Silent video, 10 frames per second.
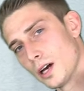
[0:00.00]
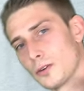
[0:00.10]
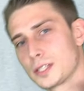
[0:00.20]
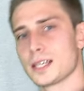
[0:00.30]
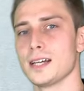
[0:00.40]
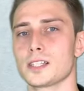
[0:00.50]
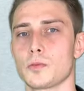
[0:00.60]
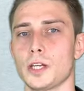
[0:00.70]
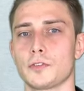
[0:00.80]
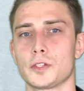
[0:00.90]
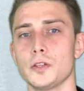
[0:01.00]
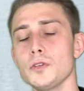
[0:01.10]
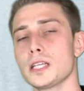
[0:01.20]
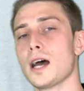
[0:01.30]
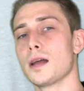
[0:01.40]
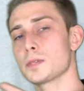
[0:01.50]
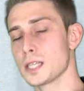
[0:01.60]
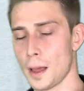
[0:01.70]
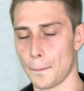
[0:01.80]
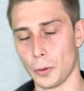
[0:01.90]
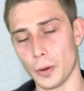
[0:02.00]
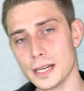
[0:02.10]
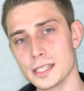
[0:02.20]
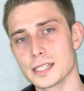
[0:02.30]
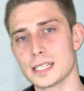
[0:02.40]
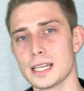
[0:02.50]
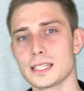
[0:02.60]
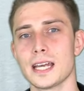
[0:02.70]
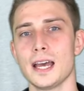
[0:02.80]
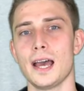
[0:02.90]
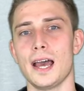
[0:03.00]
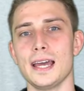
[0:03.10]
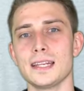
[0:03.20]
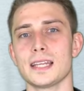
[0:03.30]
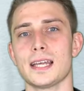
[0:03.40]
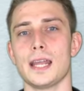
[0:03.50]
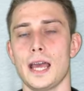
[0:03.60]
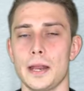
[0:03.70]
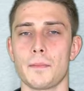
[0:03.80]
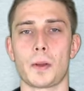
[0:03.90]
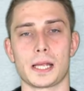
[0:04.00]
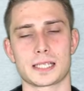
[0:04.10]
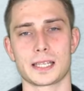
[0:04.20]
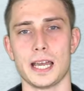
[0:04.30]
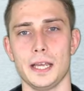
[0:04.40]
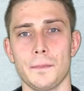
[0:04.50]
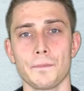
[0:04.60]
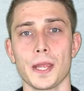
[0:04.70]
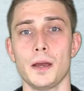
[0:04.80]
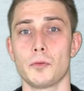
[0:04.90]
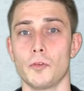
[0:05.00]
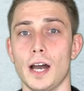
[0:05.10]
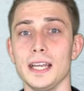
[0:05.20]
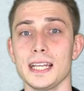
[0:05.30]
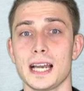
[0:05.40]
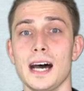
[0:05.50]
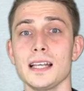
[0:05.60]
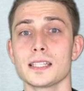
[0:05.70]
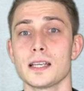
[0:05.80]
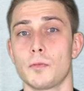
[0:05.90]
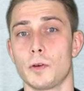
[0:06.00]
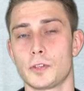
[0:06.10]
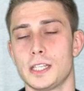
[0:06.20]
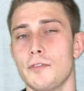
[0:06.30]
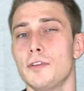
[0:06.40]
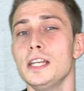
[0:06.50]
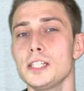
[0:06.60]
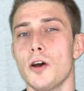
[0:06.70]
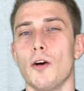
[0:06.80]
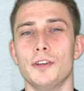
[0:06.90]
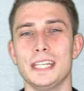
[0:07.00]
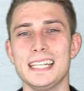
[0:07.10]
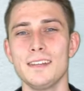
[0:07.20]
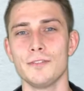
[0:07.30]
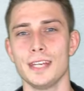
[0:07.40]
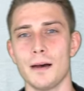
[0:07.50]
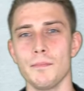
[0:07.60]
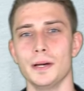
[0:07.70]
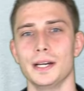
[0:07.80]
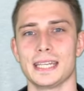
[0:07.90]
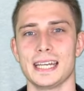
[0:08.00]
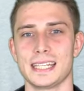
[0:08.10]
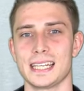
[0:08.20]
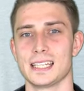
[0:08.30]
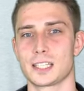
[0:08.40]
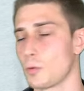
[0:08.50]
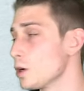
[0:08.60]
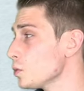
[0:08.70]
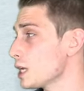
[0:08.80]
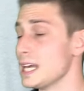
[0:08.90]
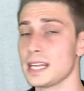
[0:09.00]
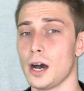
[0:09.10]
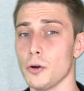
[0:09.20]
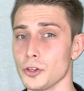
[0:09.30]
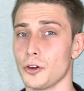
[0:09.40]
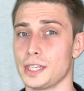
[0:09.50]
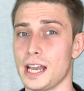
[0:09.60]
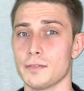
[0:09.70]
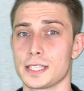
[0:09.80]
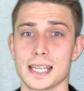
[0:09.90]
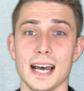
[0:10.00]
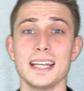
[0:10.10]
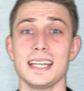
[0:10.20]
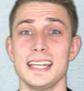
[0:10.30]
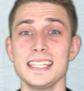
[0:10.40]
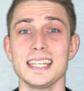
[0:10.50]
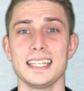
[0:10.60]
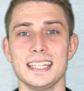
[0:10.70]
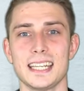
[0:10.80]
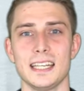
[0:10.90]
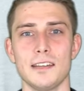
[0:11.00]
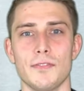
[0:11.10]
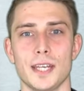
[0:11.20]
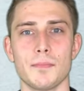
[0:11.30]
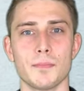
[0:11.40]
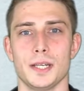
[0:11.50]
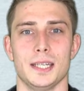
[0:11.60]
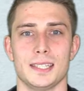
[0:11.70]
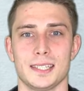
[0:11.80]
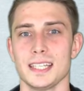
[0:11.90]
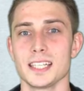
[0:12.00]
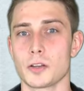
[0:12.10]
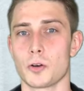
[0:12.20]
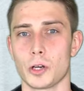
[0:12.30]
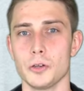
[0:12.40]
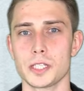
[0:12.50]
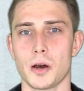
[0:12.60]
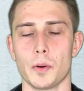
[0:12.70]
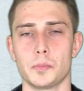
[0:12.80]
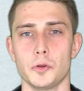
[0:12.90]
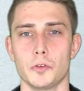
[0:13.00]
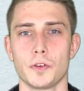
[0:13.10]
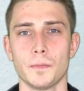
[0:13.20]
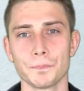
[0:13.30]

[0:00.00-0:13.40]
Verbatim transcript: outside, so we have 2 times parentheses and then n plus k, providing us with the definition of an even number yet again. So what we get out on the other side is indeed an even number and this concludes our proof.